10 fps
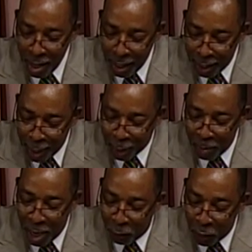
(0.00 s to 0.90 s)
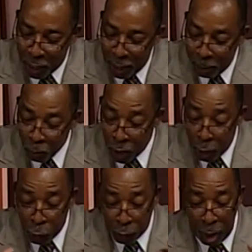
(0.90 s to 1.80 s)
Listen, my friend,
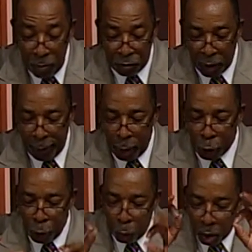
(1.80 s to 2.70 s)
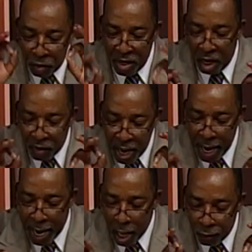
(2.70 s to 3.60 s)
some things you will never
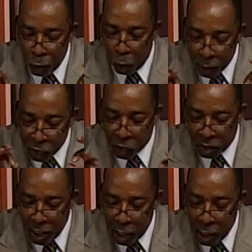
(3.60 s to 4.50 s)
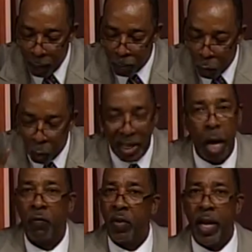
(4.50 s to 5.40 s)
have nor see
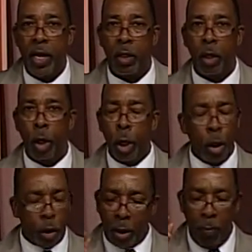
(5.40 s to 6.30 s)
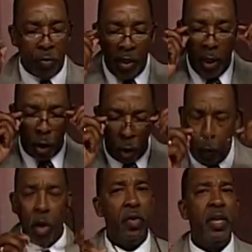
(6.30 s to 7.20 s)
without faith. Some things you
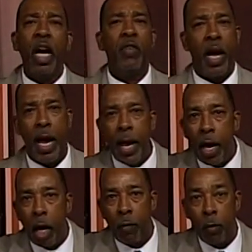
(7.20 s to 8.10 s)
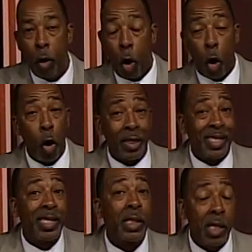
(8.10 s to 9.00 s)
will never have or
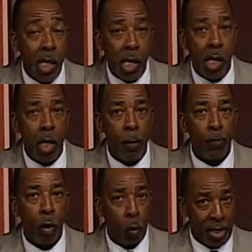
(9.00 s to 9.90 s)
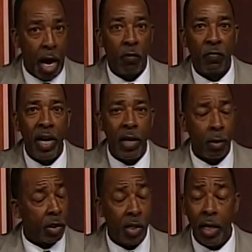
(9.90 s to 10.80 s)
see without faith. I'm
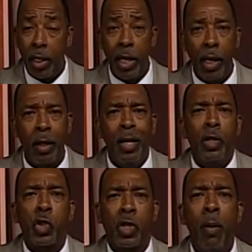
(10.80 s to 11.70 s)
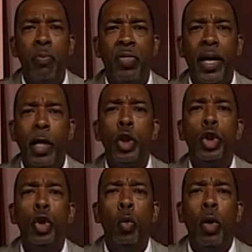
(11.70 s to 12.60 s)
going to say it again. Some things
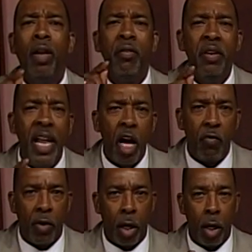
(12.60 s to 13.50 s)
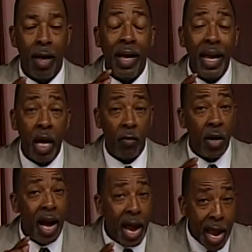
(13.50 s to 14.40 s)
you will never,
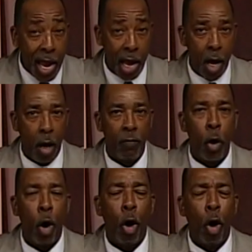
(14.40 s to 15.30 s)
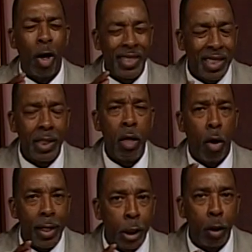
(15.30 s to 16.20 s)
ever have or see
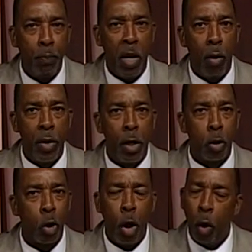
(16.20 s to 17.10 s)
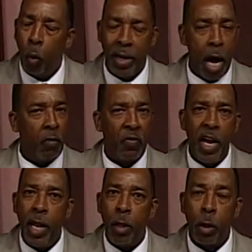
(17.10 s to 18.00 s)
or experience without
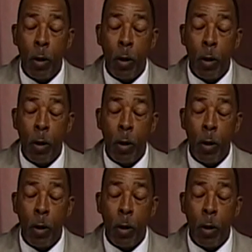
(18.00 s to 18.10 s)
faith